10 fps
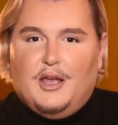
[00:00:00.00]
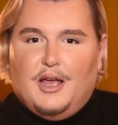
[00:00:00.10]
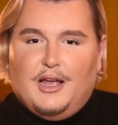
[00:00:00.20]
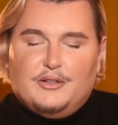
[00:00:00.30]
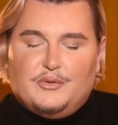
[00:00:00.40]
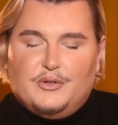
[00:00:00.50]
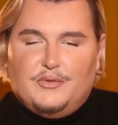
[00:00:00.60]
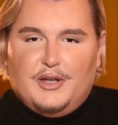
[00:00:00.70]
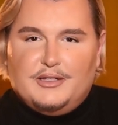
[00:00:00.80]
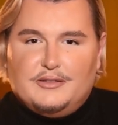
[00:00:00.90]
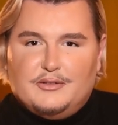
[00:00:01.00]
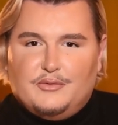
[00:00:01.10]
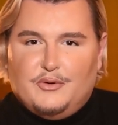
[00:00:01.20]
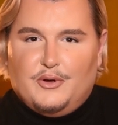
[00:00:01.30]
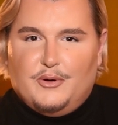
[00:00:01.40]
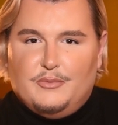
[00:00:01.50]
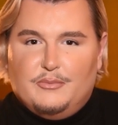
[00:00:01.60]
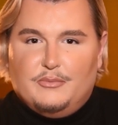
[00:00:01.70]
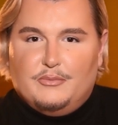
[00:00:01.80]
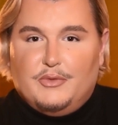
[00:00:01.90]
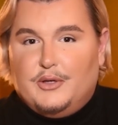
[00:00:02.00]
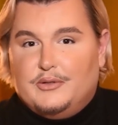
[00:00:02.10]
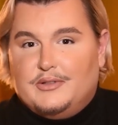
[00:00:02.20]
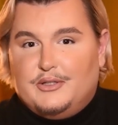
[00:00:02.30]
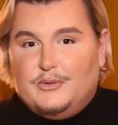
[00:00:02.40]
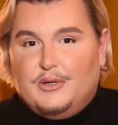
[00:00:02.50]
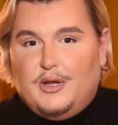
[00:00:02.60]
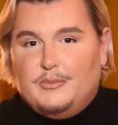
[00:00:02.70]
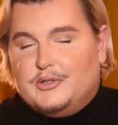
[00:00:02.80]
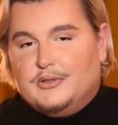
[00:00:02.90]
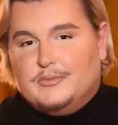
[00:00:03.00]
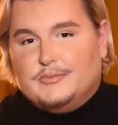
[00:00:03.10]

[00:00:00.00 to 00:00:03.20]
ask for advice from those that you look up to.